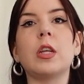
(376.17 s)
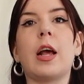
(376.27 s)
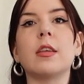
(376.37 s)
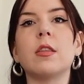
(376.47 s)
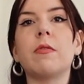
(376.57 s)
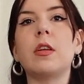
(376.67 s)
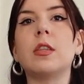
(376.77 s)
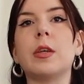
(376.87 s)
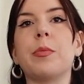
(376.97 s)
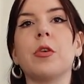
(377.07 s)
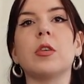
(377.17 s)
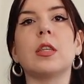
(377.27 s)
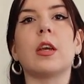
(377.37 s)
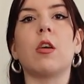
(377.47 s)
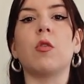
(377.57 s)
It has the fun zippers,
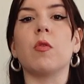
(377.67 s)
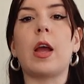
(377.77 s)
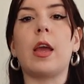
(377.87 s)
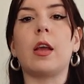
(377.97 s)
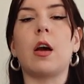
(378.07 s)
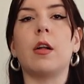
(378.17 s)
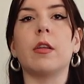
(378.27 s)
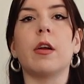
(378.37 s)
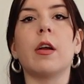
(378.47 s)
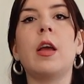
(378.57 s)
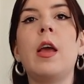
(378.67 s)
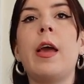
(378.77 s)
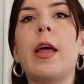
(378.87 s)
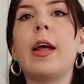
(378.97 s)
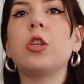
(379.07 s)
it's like a gray color,
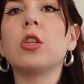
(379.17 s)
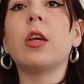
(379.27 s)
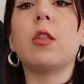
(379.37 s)
and I just like